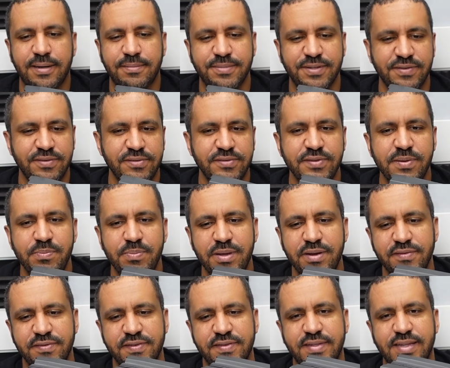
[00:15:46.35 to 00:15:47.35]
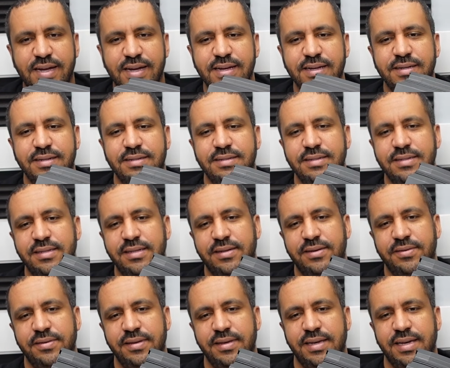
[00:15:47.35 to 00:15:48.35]
So there's a bit of style, and you
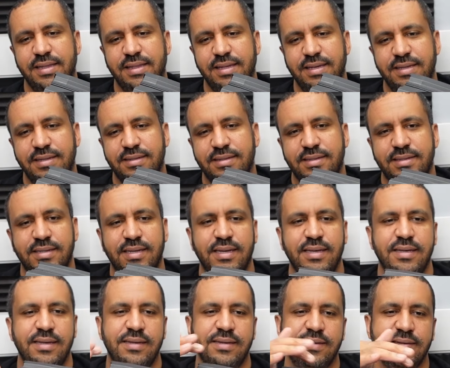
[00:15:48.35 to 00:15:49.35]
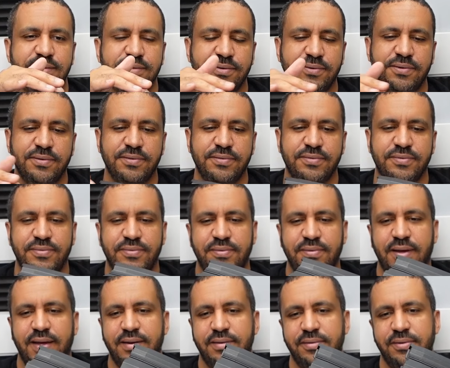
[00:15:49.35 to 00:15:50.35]
know, you got these sort of,
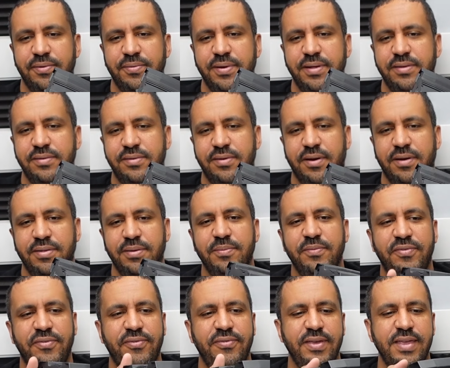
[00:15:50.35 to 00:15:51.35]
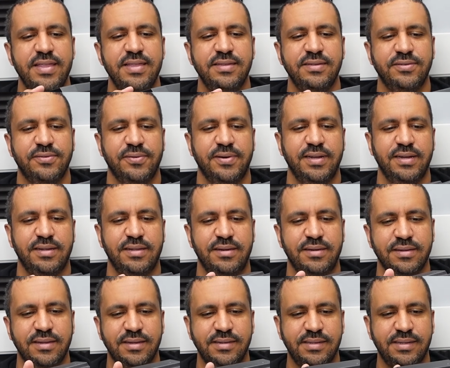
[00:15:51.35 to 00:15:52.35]
I don't know what you'd call them, fins running
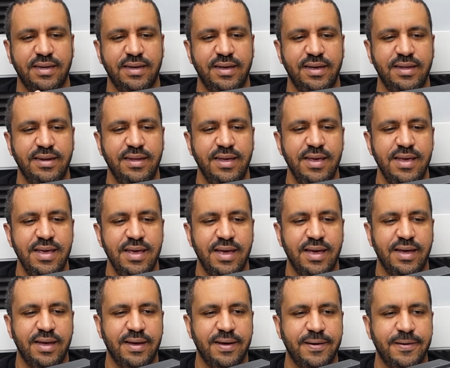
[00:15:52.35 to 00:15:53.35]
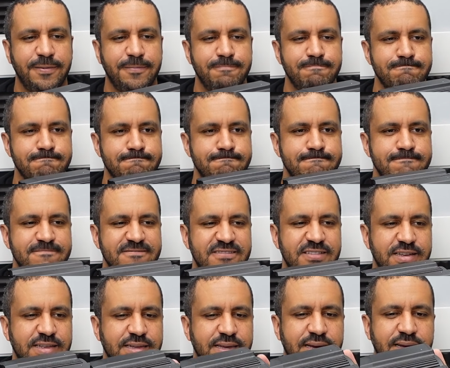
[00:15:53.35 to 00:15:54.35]
along the side.
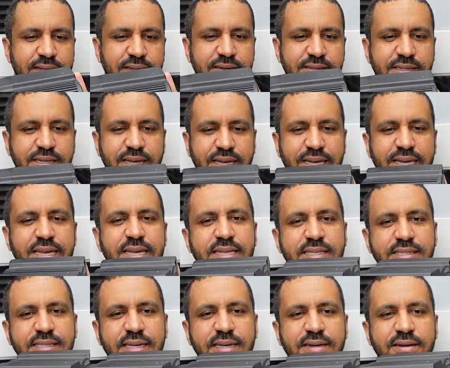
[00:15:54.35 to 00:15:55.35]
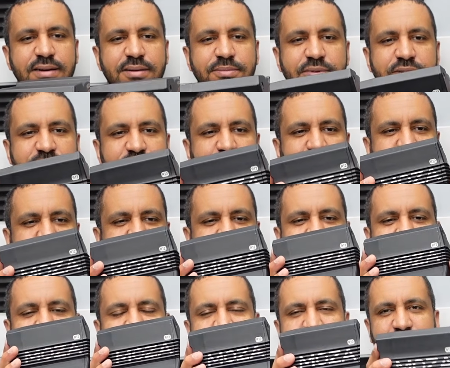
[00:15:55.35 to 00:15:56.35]
Yeah, it looks like a heat sink almost, but I
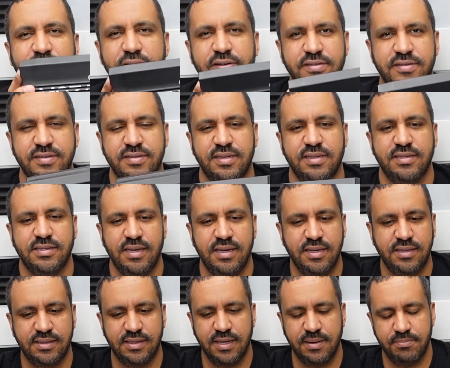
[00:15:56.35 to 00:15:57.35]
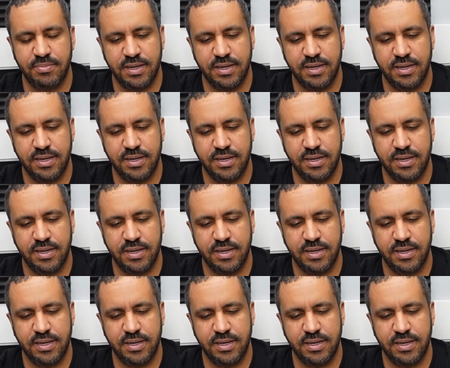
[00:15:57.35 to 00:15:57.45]
don't think it functions as a heat sink.